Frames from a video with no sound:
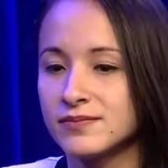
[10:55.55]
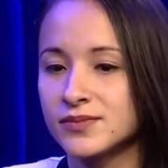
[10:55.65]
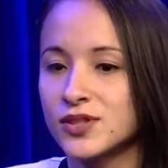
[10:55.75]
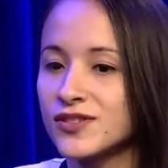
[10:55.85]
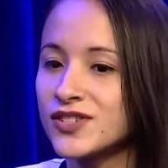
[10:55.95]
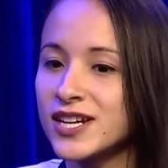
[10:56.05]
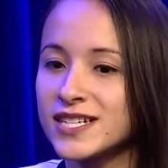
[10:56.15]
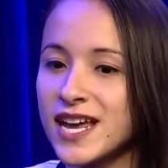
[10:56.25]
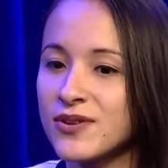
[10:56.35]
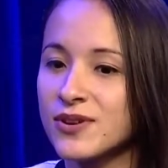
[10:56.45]
sort of shade
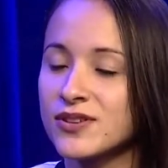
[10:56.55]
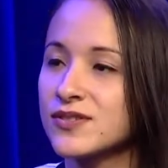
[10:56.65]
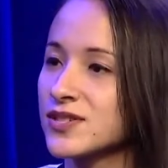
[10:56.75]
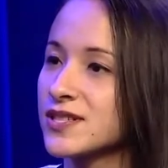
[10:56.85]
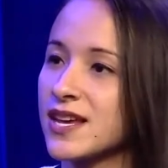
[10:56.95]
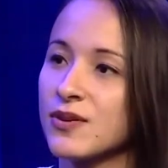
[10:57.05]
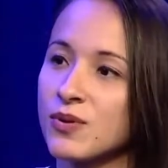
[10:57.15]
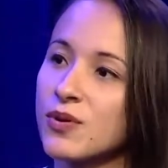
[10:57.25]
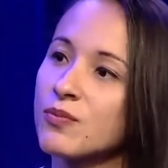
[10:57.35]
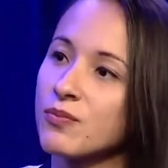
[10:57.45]
to anyone is just like,
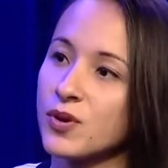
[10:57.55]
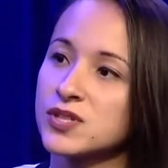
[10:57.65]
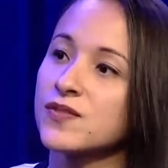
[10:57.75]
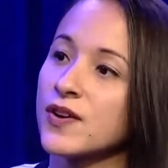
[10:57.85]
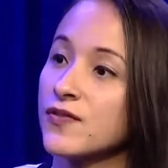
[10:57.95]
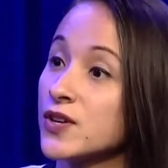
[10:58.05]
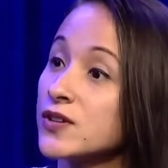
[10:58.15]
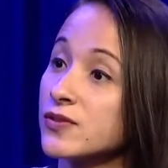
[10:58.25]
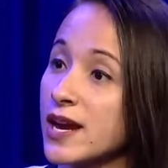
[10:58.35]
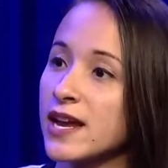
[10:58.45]
well, most of our
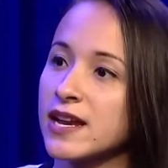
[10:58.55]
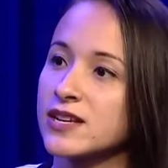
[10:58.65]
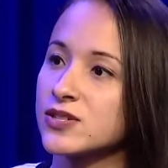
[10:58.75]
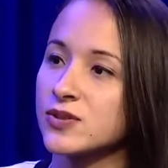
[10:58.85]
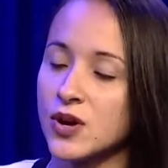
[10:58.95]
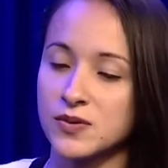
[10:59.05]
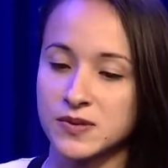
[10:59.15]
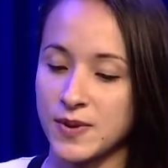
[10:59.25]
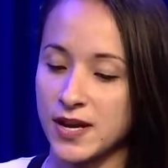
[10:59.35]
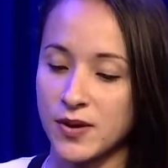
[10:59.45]
field, right, and as you know,
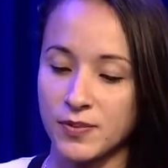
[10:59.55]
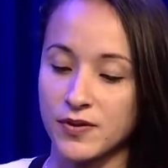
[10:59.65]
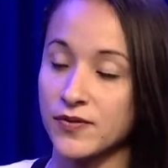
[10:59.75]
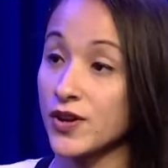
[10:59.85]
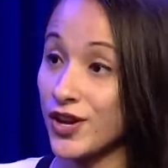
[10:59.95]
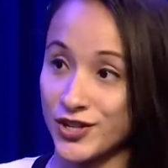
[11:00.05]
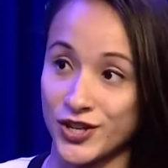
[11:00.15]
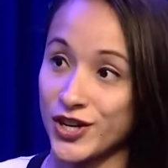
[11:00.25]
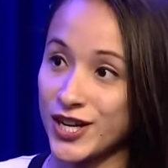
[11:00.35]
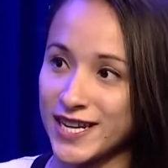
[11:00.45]
is made up of
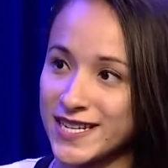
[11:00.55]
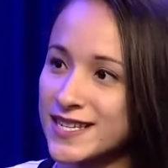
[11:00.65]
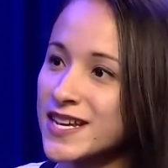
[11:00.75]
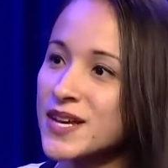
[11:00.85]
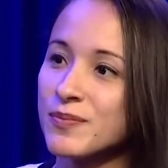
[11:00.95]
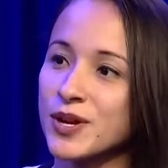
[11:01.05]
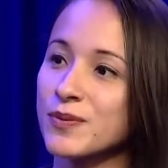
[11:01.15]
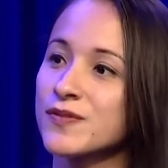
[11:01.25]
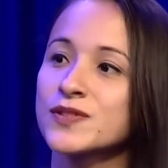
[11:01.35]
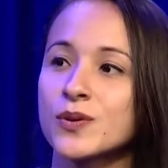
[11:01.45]
attorneys, made
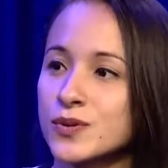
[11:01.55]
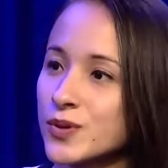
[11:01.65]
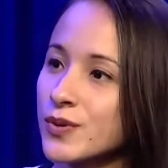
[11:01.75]
up of social